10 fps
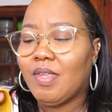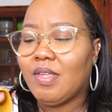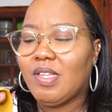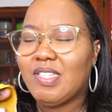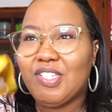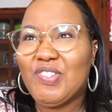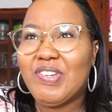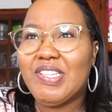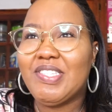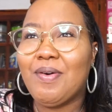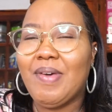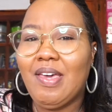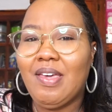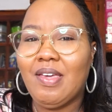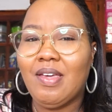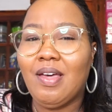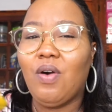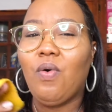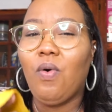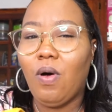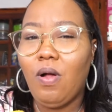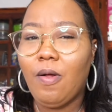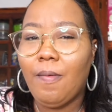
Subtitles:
to throw this away or